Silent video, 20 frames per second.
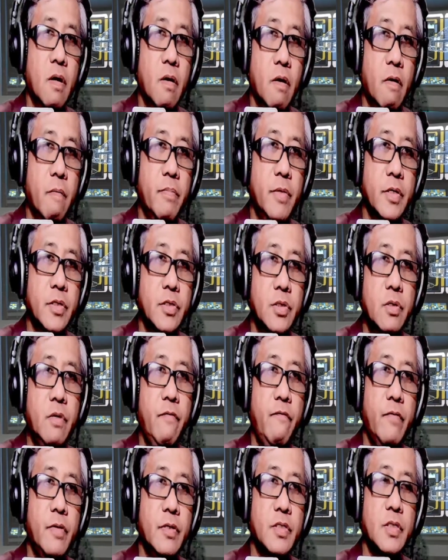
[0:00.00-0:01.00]
of the
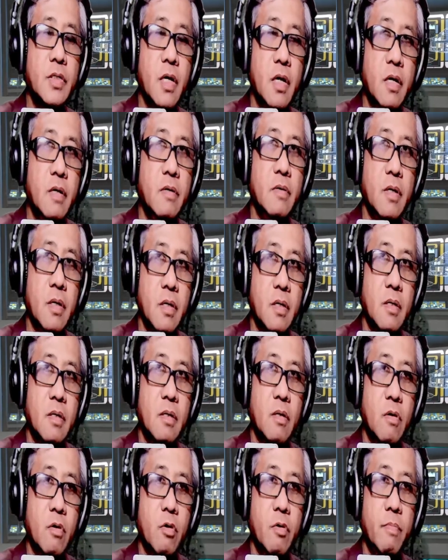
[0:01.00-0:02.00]
surface area
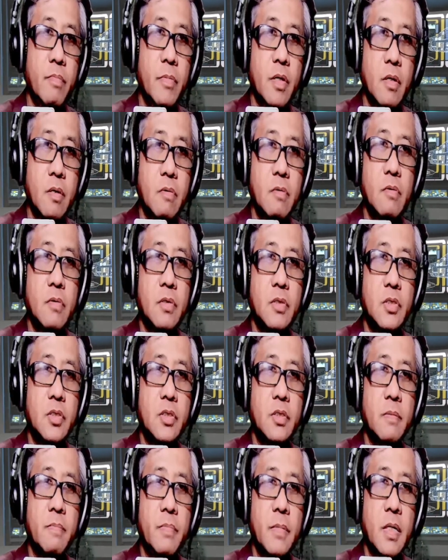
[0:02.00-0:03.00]
of the roots.